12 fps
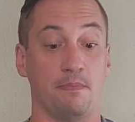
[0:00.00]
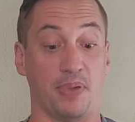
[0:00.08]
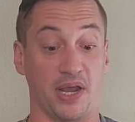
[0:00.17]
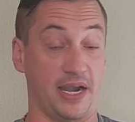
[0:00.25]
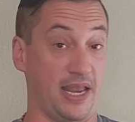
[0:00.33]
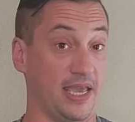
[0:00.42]

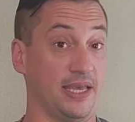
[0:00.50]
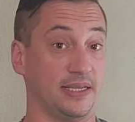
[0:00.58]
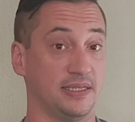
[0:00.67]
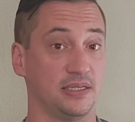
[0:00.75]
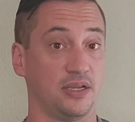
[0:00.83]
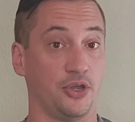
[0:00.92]
But it
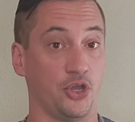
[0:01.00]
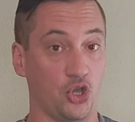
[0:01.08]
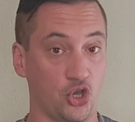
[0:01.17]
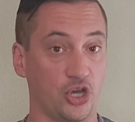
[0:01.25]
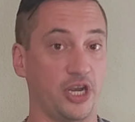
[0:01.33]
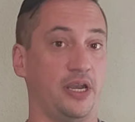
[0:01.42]
is
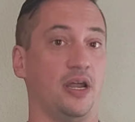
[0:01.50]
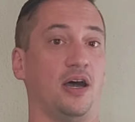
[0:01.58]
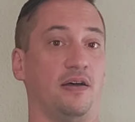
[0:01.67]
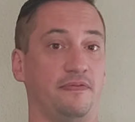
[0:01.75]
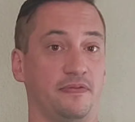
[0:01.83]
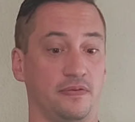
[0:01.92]
good
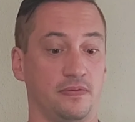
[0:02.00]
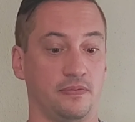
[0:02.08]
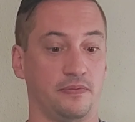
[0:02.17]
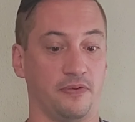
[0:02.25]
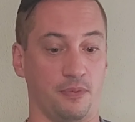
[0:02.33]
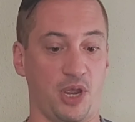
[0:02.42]
enough
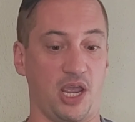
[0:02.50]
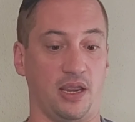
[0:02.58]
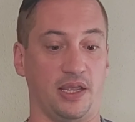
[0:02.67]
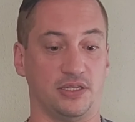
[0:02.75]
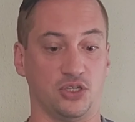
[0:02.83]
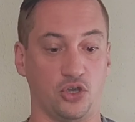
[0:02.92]
for me.
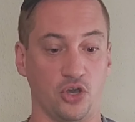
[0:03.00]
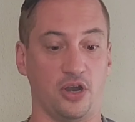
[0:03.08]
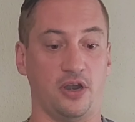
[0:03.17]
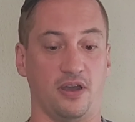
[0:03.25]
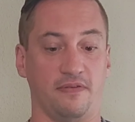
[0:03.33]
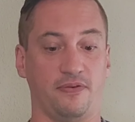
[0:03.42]
It's good
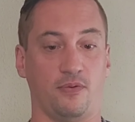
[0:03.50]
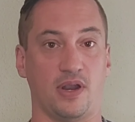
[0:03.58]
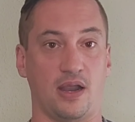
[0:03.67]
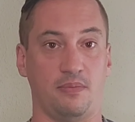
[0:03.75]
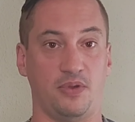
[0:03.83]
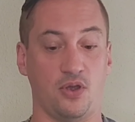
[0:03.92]
enough for what
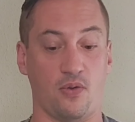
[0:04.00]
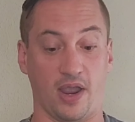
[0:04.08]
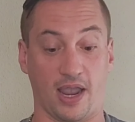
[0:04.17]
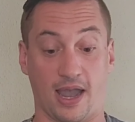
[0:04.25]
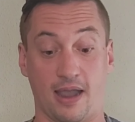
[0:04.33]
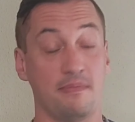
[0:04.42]
I'm
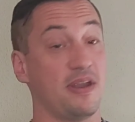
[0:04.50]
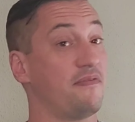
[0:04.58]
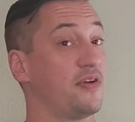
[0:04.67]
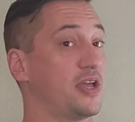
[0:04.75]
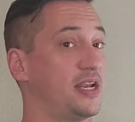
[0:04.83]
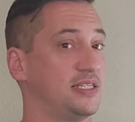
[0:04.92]
doing. I'm
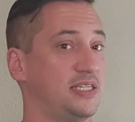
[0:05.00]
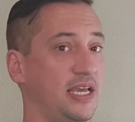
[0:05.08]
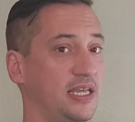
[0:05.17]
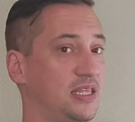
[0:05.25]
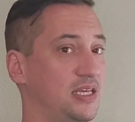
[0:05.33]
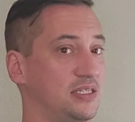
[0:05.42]
never going to
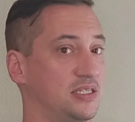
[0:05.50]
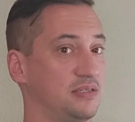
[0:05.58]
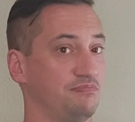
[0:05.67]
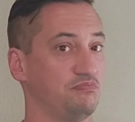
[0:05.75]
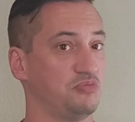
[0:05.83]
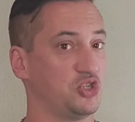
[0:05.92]
take
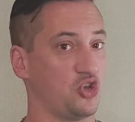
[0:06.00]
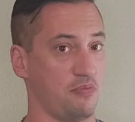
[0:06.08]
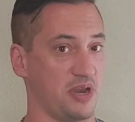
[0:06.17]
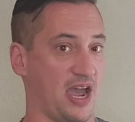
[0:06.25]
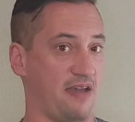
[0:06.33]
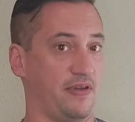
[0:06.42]
this scuba
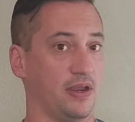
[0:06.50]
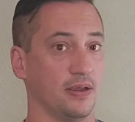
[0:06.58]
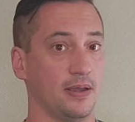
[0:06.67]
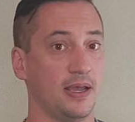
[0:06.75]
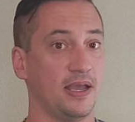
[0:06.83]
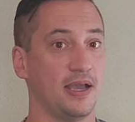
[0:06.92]
diving.
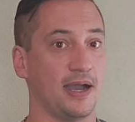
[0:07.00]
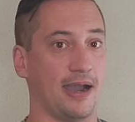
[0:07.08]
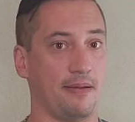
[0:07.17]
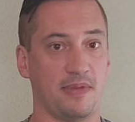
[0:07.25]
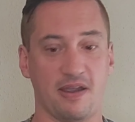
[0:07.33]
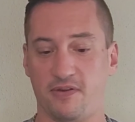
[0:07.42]

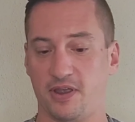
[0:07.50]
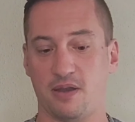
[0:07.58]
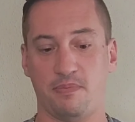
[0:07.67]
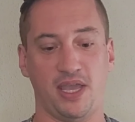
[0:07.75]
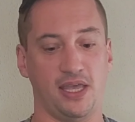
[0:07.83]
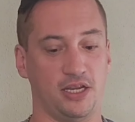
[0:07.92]
I'm never going to
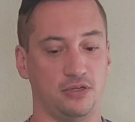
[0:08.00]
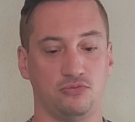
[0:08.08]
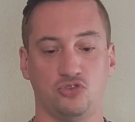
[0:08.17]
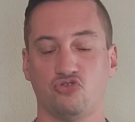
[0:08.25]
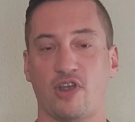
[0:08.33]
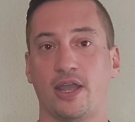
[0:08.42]
be in a
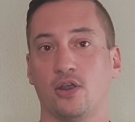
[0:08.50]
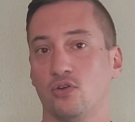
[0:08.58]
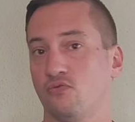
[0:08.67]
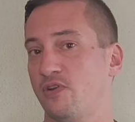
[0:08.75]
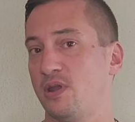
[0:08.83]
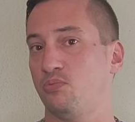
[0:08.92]

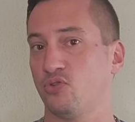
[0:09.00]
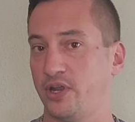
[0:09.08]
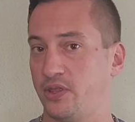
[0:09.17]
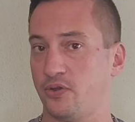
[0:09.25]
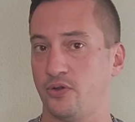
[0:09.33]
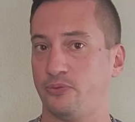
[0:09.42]
Draeger
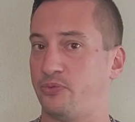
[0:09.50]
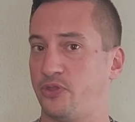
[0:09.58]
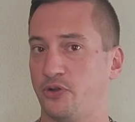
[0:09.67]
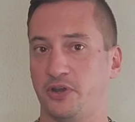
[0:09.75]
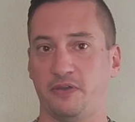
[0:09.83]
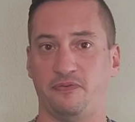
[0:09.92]
rebreather
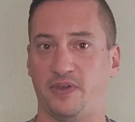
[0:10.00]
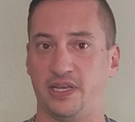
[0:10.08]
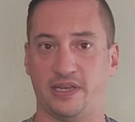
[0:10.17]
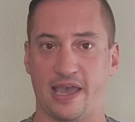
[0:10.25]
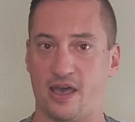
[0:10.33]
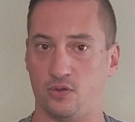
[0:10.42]
30 feet
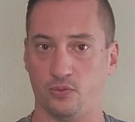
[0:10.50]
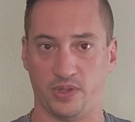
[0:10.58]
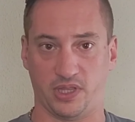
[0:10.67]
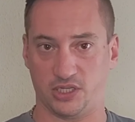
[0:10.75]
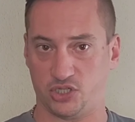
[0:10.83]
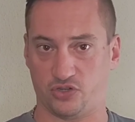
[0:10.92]
down with
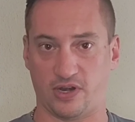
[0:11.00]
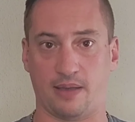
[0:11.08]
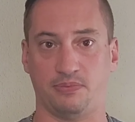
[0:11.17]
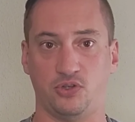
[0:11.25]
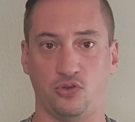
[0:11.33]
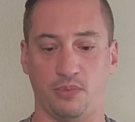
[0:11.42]
this
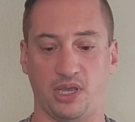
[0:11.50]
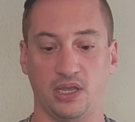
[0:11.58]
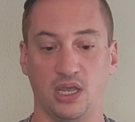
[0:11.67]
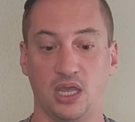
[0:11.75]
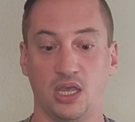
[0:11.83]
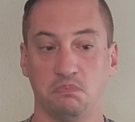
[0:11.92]
strapped to me,
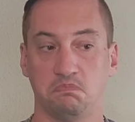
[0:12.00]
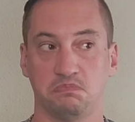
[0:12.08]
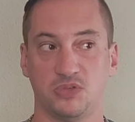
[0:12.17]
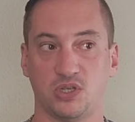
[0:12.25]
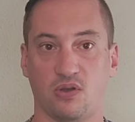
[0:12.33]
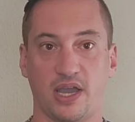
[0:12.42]

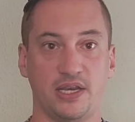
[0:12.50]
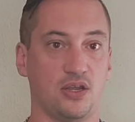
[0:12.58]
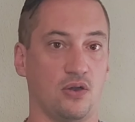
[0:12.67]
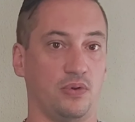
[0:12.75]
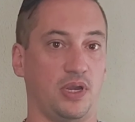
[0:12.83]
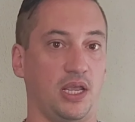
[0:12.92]
so I
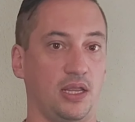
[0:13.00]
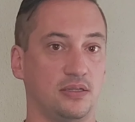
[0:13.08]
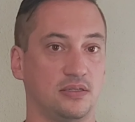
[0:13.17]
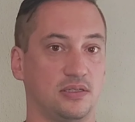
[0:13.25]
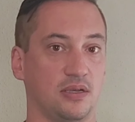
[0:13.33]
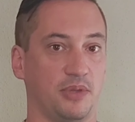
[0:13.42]
don't
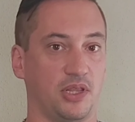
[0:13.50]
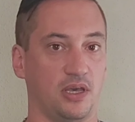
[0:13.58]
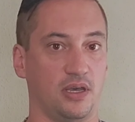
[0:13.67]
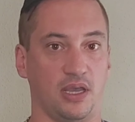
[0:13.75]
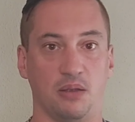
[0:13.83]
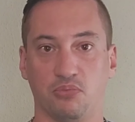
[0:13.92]
need some of
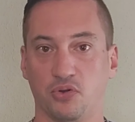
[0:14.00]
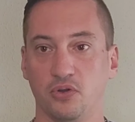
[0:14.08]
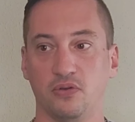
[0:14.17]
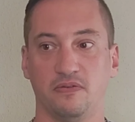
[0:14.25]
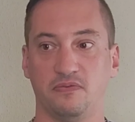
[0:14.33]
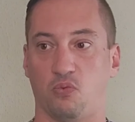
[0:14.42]
the
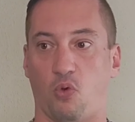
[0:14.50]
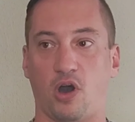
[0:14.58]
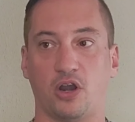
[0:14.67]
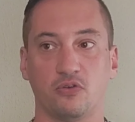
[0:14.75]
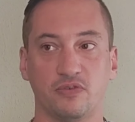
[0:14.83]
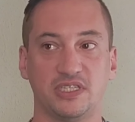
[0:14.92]
improved
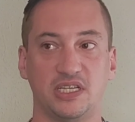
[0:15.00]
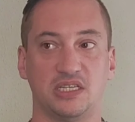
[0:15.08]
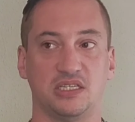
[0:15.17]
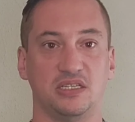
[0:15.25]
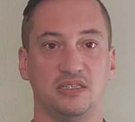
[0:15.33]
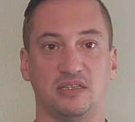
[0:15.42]
water
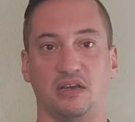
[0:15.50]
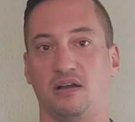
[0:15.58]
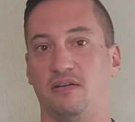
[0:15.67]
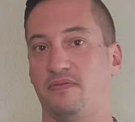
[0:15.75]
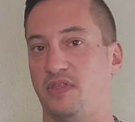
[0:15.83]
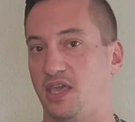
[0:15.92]
resistance
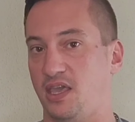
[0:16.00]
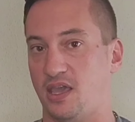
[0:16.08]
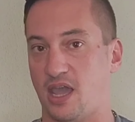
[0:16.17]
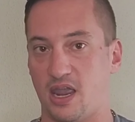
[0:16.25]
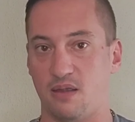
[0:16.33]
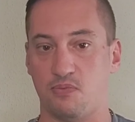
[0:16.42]
of the
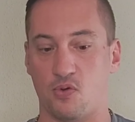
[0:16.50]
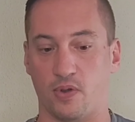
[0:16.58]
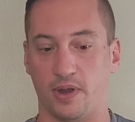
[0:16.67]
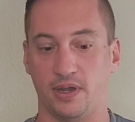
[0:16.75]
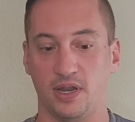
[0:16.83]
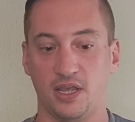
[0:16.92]
aim
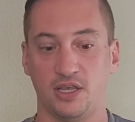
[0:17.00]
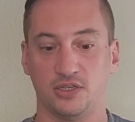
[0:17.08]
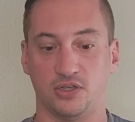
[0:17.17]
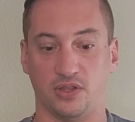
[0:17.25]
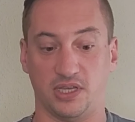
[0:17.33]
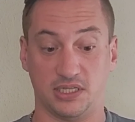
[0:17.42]
point.
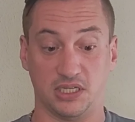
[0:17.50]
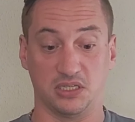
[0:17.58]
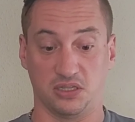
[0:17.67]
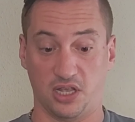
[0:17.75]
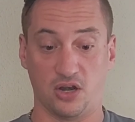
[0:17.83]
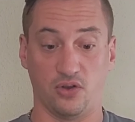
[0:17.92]
So this is
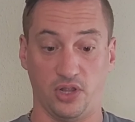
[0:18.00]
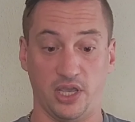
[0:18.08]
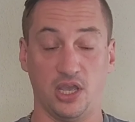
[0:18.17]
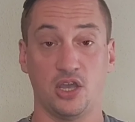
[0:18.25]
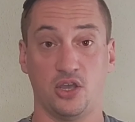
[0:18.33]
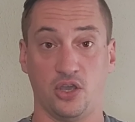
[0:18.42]

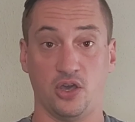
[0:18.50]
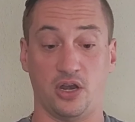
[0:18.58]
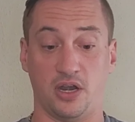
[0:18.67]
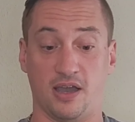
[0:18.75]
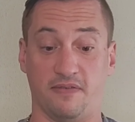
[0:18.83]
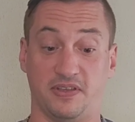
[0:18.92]
literally good
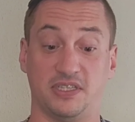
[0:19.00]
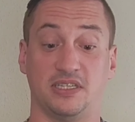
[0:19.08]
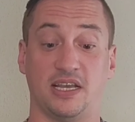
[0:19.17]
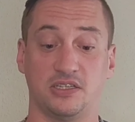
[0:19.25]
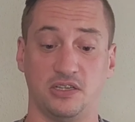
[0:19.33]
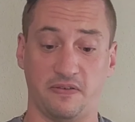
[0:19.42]
enough. This is
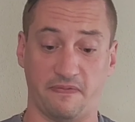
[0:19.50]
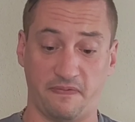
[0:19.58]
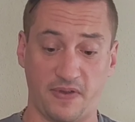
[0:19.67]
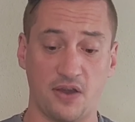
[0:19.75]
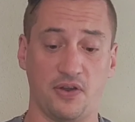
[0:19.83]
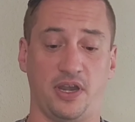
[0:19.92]
actually a
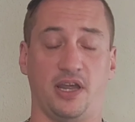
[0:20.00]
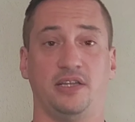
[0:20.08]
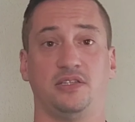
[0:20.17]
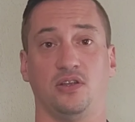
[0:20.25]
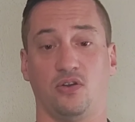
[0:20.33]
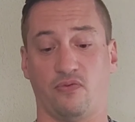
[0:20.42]
very
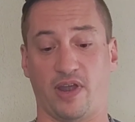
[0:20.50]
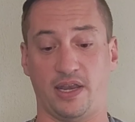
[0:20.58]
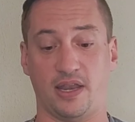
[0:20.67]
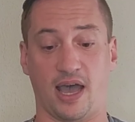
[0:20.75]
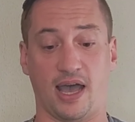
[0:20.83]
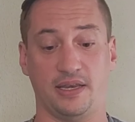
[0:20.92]
nice little red
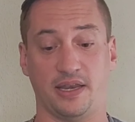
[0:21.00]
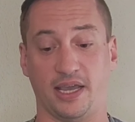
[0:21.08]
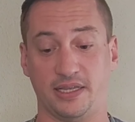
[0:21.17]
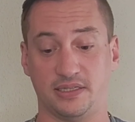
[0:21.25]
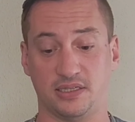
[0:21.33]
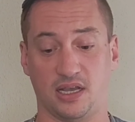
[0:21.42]
dot.
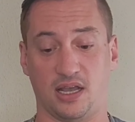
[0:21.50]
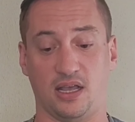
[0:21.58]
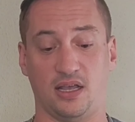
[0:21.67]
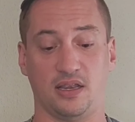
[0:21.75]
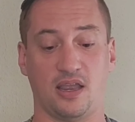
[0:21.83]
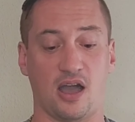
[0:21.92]
Nice
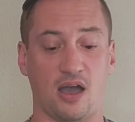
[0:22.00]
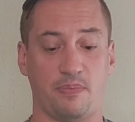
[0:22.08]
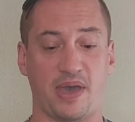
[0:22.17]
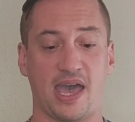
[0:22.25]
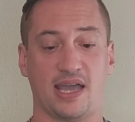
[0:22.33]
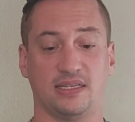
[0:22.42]

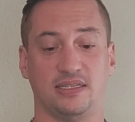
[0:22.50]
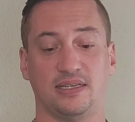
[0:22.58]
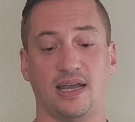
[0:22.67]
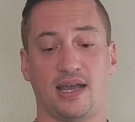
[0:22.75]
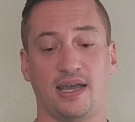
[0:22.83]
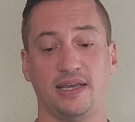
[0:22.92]
compact
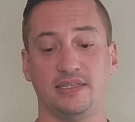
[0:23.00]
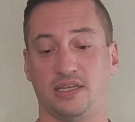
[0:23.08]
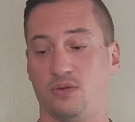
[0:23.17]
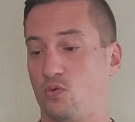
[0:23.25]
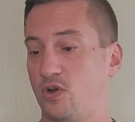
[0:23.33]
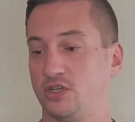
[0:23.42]
size.
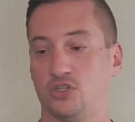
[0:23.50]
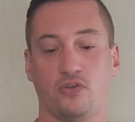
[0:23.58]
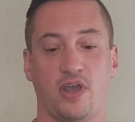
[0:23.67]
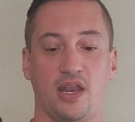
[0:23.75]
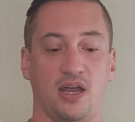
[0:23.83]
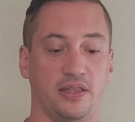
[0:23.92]
It works
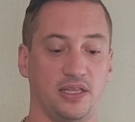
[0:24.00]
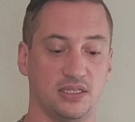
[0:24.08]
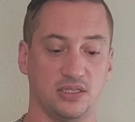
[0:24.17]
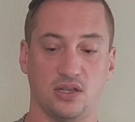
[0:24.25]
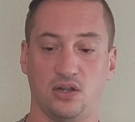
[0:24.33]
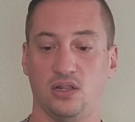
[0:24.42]
great on
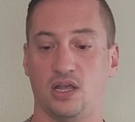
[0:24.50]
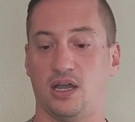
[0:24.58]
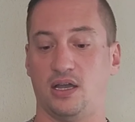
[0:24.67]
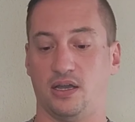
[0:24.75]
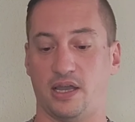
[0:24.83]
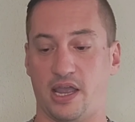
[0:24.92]
this little
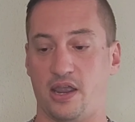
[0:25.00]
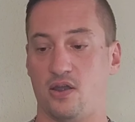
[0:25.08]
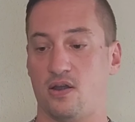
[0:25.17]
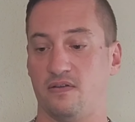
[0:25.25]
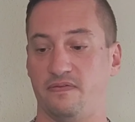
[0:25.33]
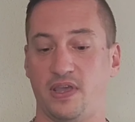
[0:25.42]

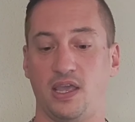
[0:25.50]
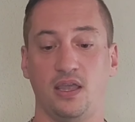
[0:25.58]
ARV.